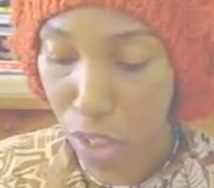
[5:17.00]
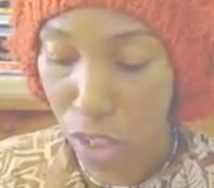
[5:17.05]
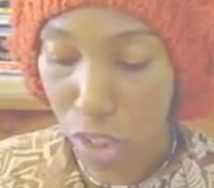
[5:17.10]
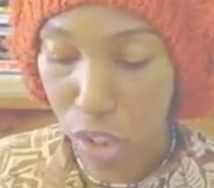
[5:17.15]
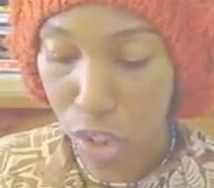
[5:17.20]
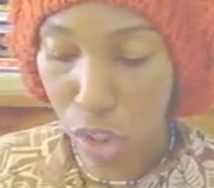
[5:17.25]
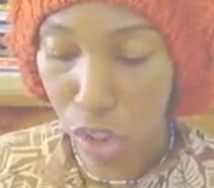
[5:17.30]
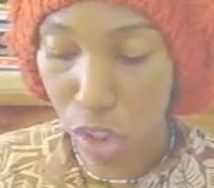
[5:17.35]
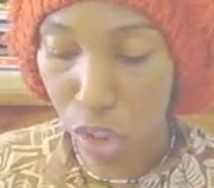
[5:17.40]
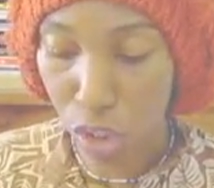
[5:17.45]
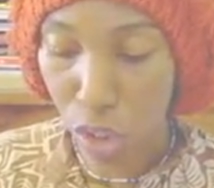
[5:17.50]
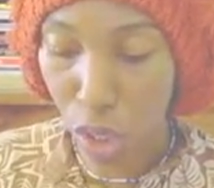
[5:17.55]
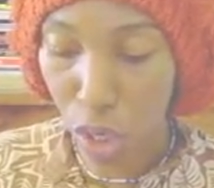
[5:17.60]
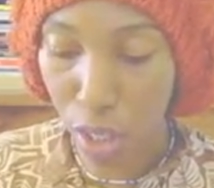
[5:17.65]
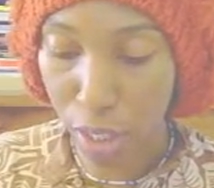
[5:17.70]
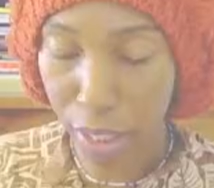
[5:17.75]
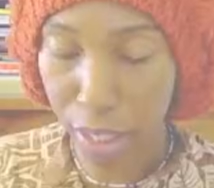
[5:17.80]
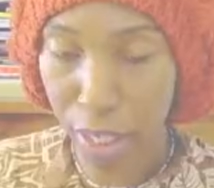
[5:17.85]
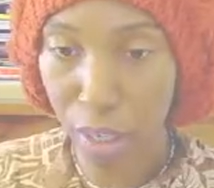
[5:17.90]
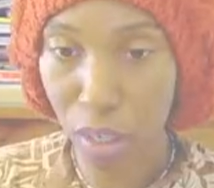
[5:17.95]
star
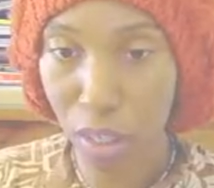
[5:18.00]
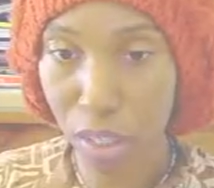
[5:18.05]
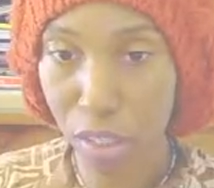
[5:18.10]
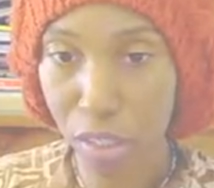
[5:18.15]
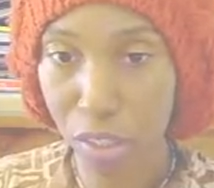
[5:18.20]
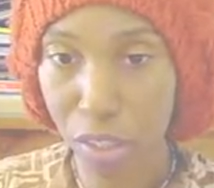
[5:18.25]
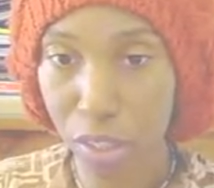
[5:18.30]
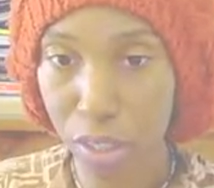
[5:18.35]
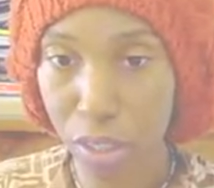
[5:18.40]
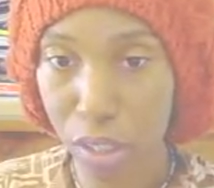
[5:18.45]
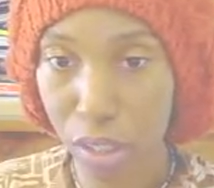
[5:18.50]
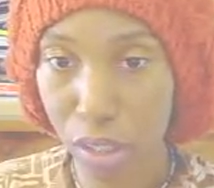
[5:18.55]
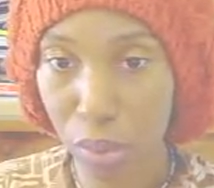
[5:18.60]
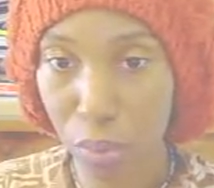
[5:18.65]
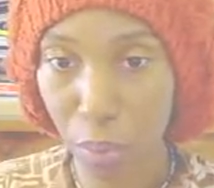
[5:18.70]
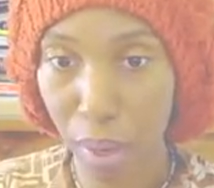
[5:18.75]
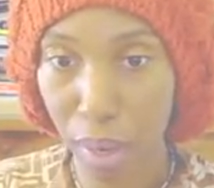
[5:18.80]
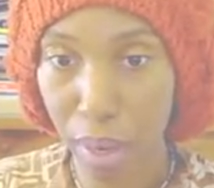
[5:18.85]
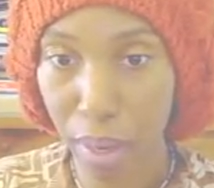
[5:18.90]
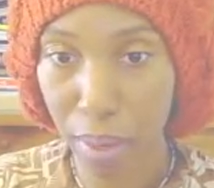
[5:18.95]
character in this
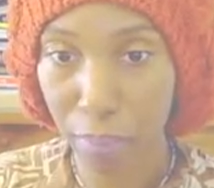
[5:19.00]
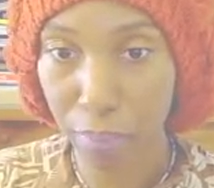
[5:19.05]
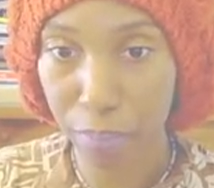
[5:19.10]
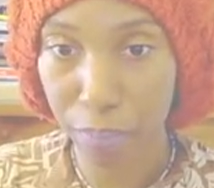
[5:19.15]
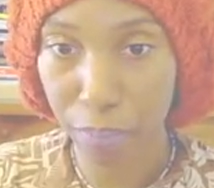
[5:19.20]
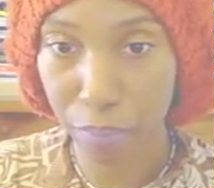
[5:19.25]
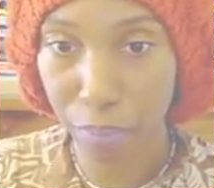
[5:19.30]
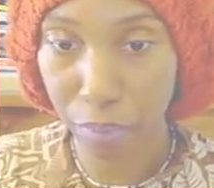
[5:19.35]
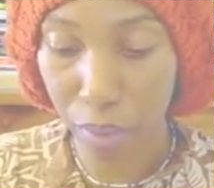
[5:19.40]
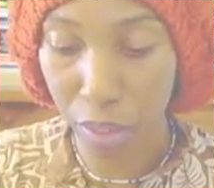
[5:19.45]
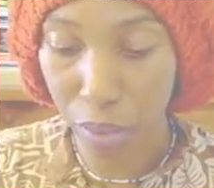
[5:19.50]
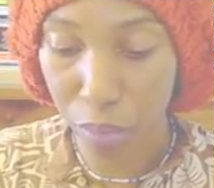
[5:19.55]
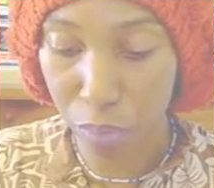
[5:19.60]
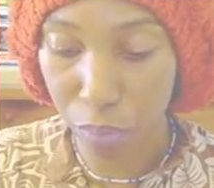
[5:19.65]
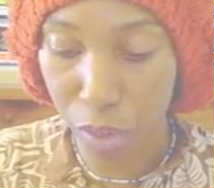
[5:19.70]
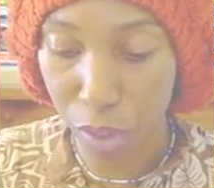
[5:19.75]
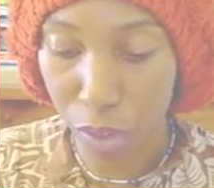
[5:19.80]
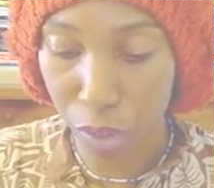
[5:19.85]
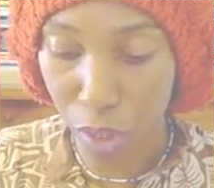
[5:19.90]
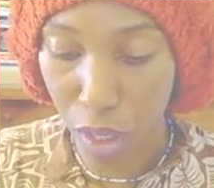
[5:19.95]
way. Can
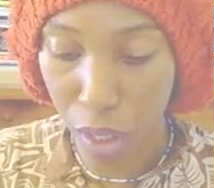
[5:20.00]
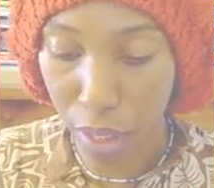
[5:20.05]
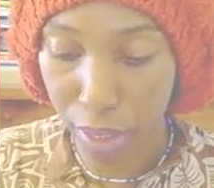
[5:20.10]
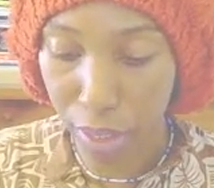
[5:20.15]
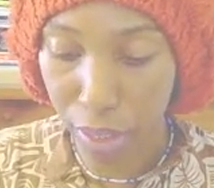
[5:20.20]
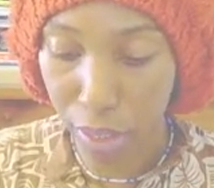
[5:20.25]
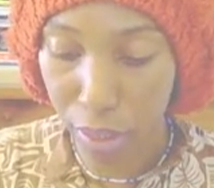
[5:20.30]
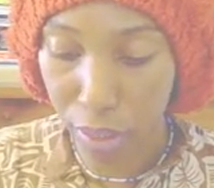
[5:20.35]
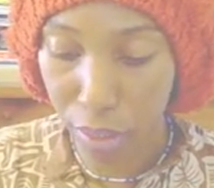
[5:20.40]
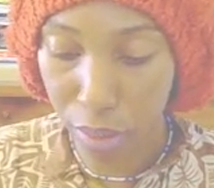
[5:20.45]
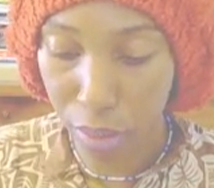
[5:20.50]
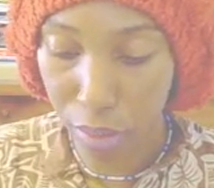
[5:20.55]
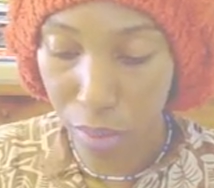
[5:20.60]
we draw it here?